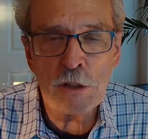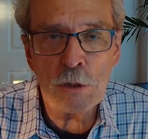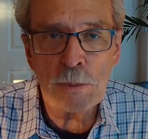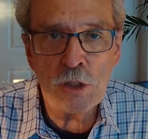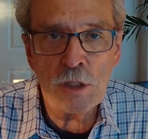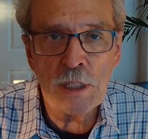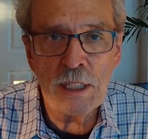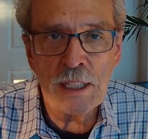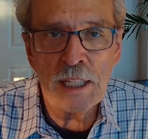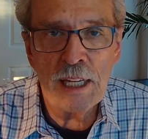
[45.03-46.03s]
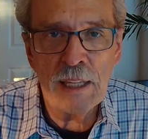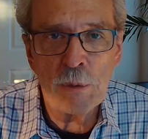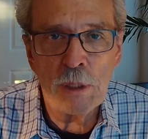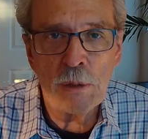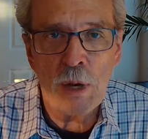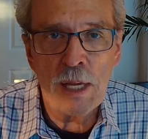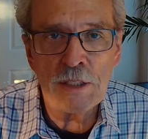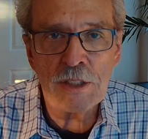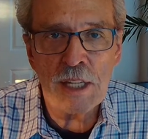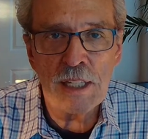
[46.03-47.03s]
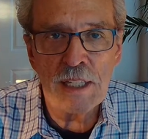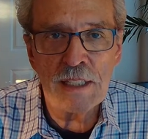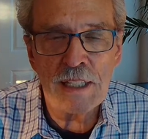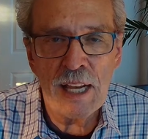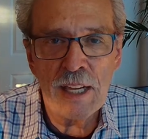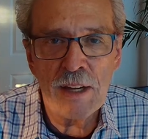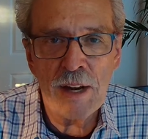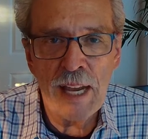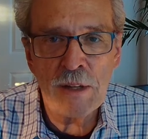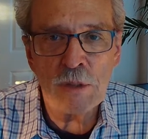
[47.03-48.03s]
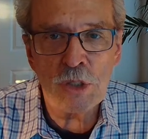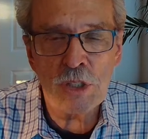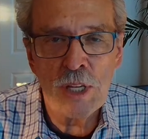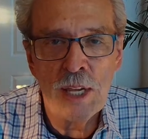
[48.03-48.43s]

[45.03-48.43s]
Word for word: but you're getting an equity rise on the entire house.